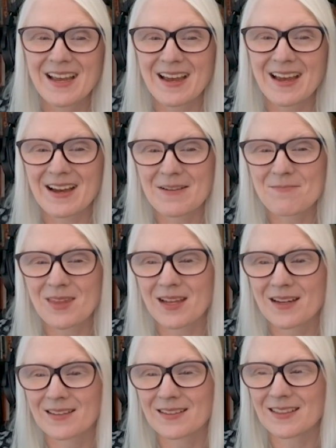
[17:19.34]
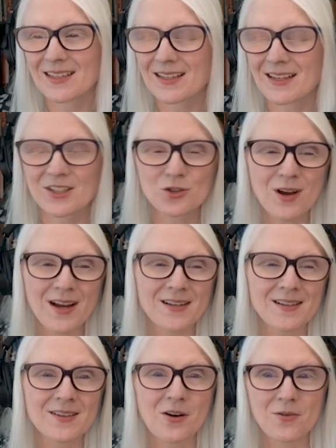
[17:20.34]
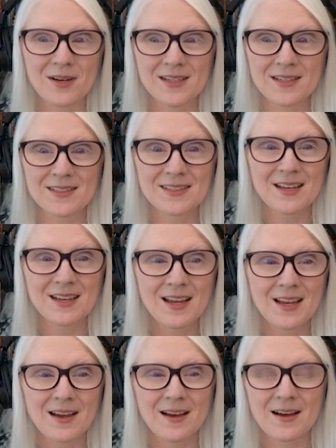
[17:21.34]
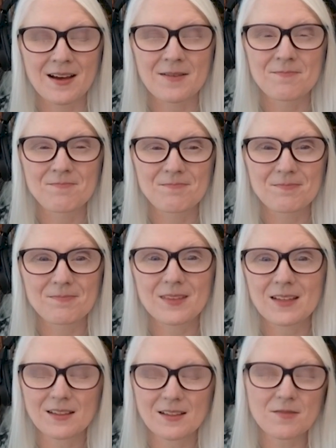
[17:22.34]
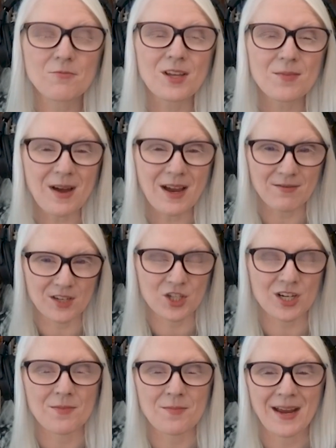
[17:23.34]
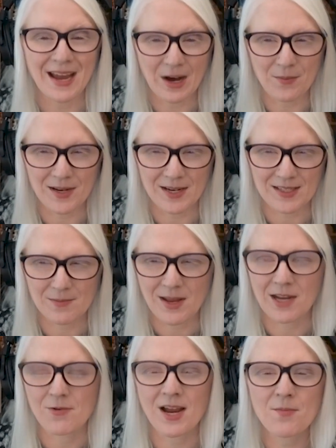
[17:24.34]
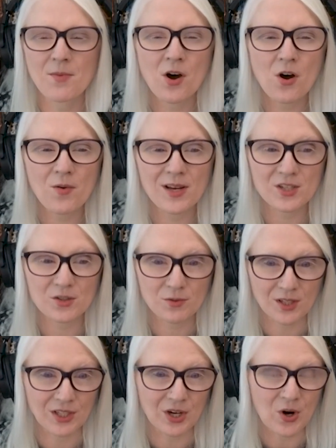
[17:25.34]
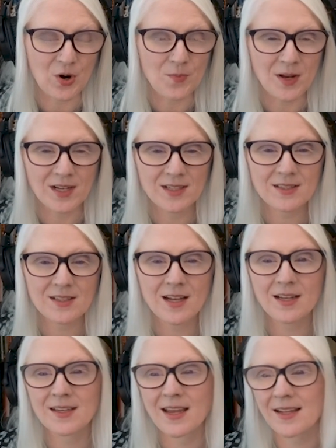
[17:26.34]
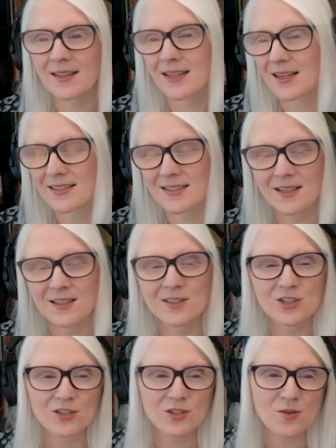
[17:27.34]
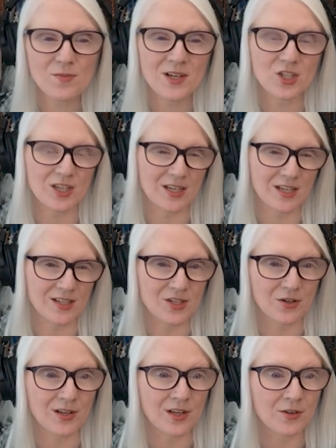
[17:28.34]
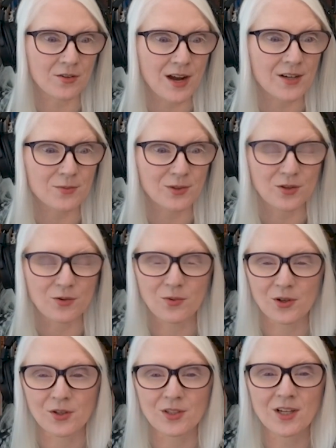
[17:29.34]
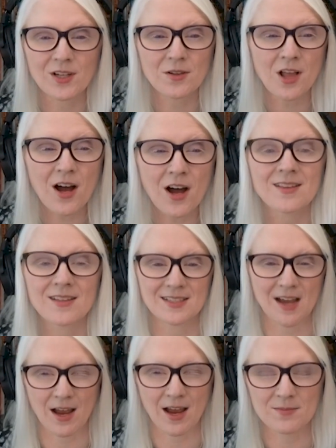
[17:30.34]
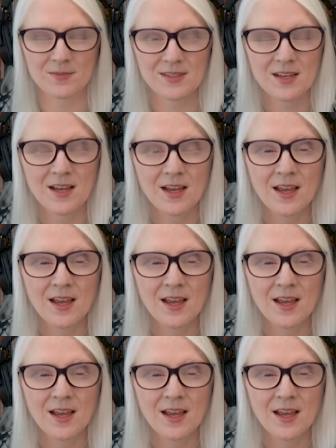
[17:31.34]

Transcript: And I try to always, with my vision and my albinism anyway, I'm always really open. And again, like I said, it's just so much easier to interact with the world a lot of the times.